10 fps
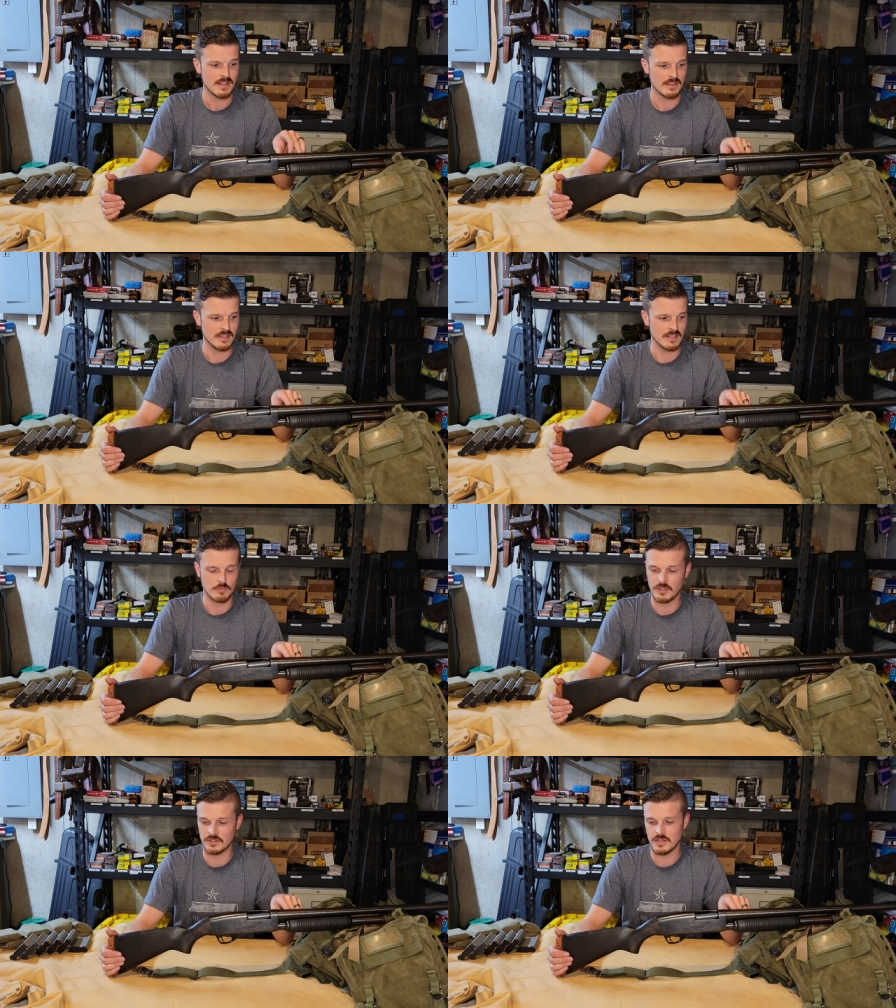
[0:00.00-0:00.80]
the
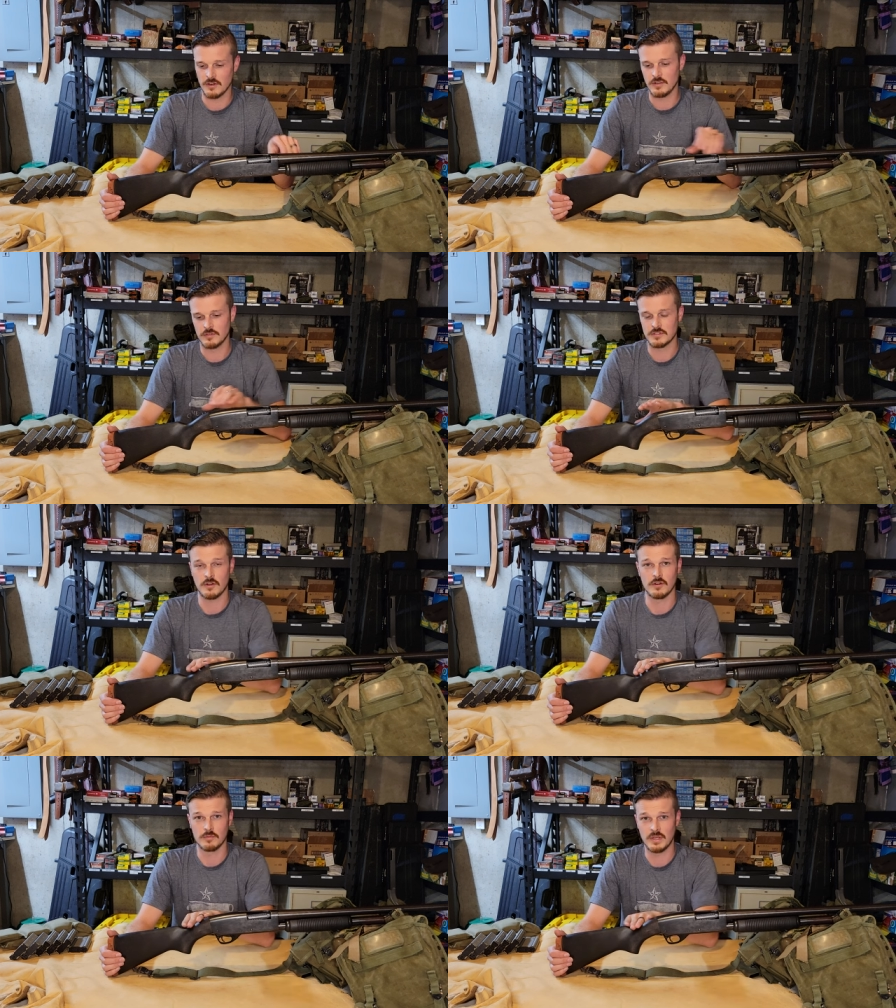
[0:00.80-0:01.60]
military even
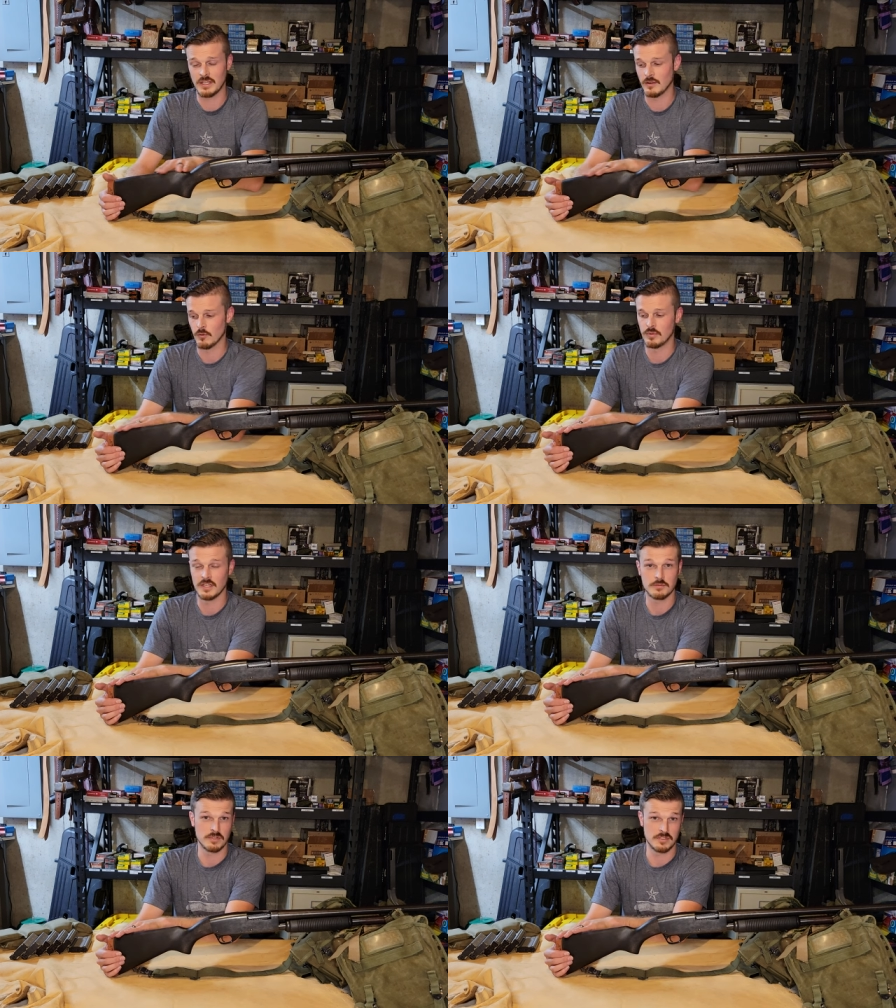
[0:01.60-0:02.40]
started making
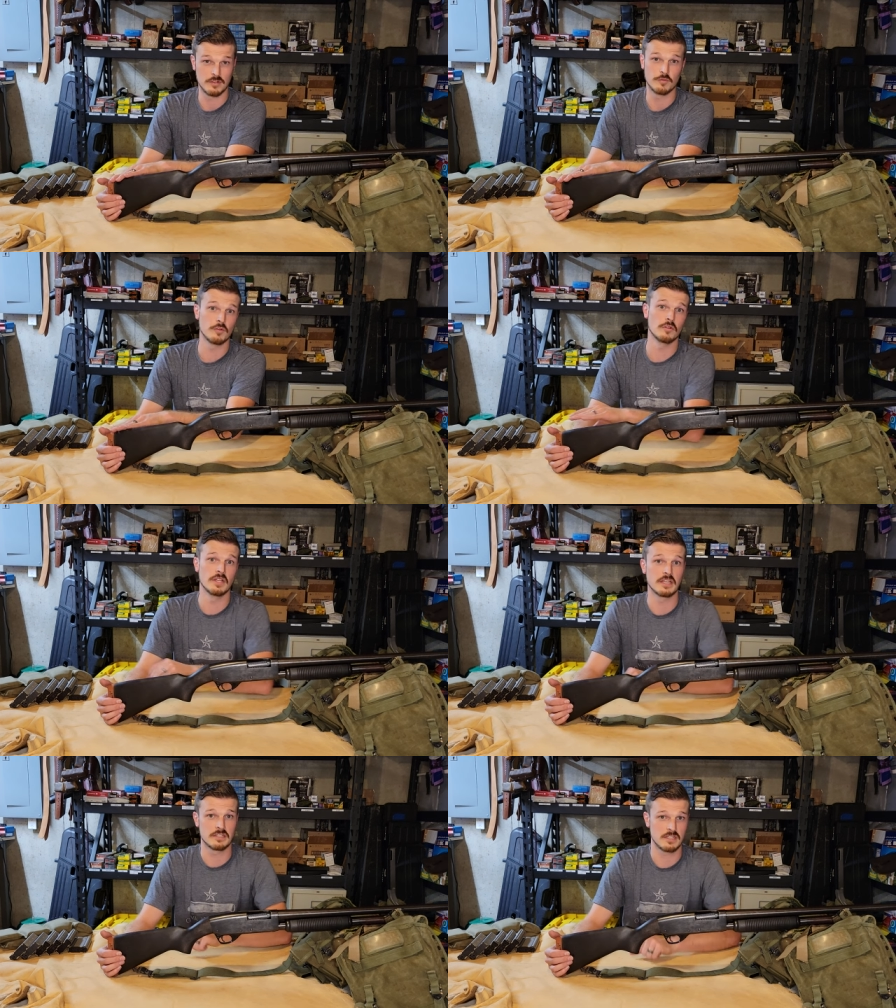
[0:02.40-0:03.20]
replacements in the
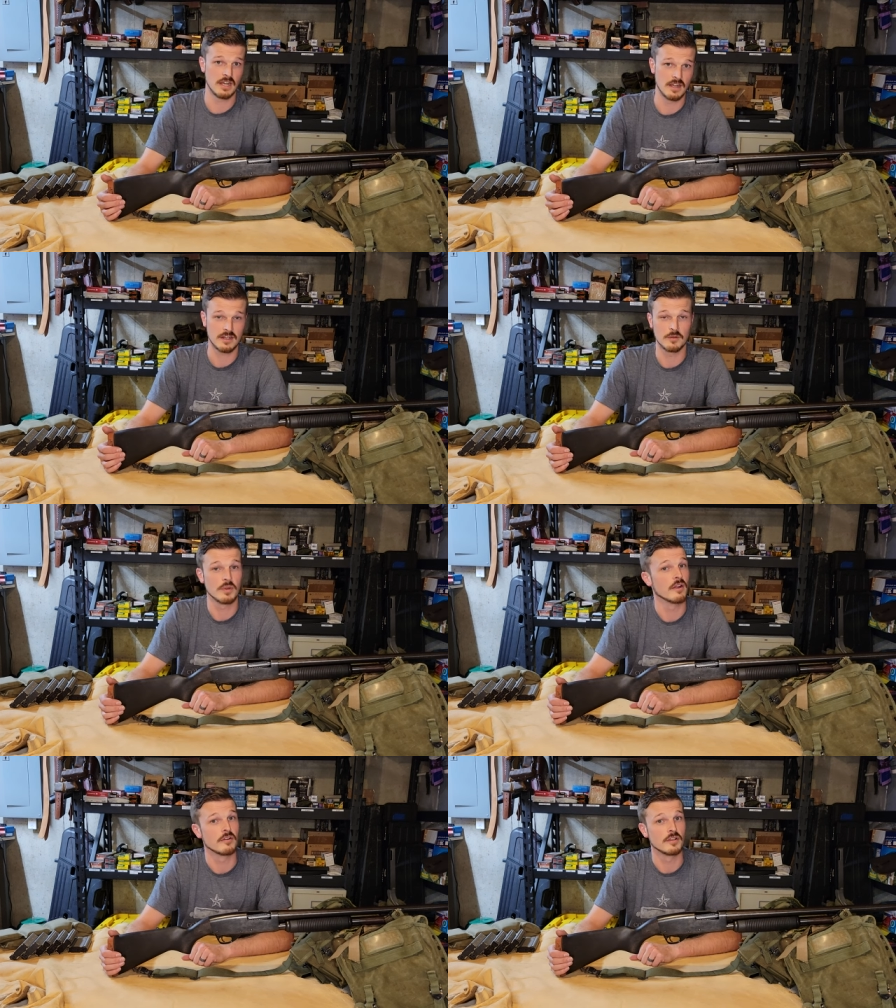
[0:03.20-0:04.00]
full-length stock,
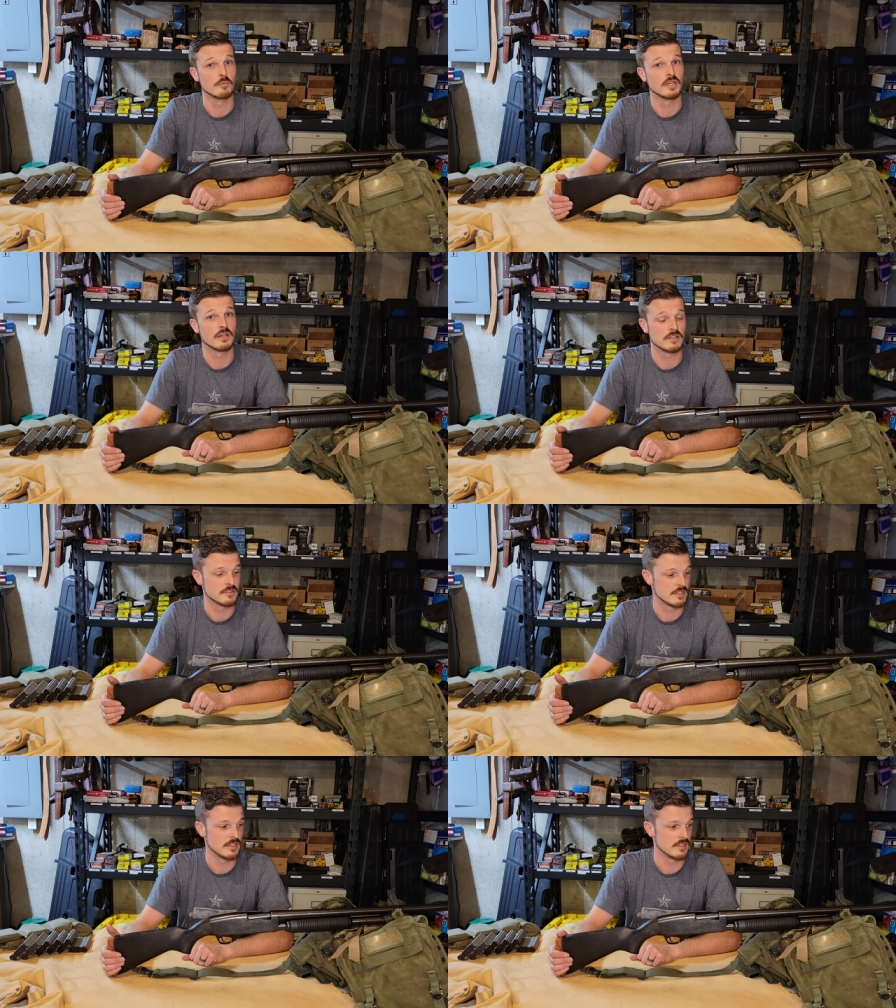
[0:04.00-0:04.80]
apparently because
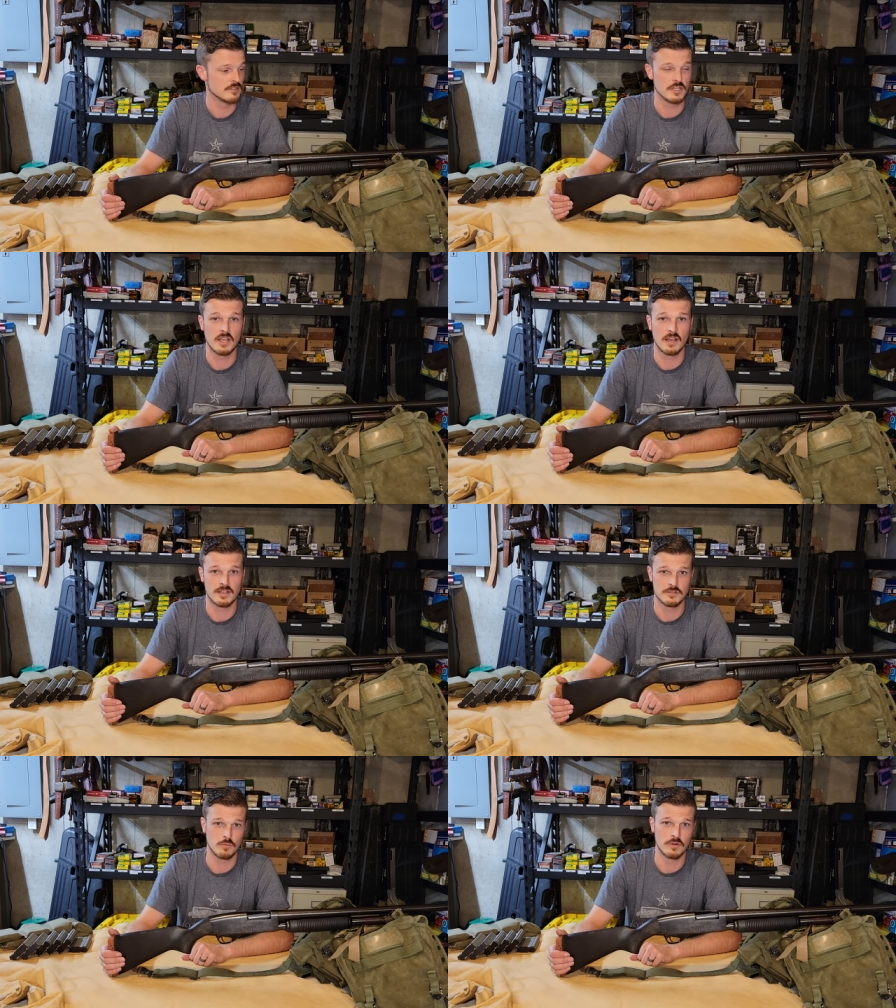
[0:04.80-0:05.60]
the
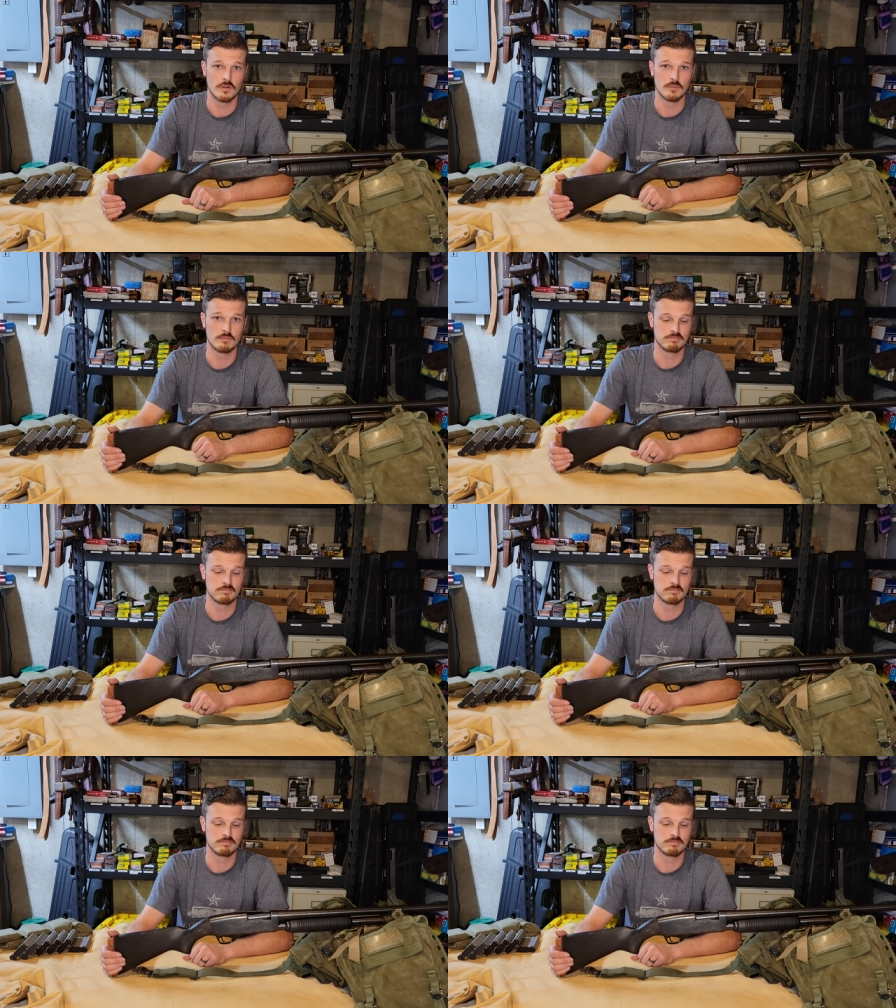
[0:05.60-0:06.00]
GIs were